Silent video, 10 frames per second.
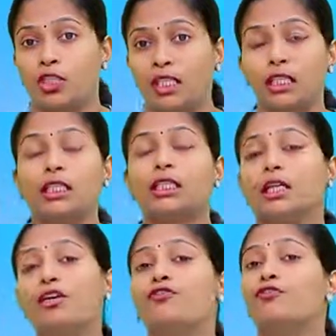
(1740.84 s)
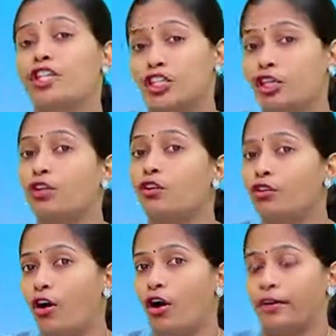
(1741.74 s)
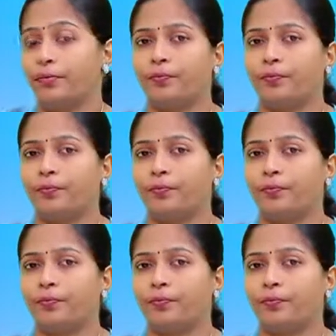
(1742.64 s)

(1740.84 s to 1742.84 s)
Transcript: putting the fishing rod.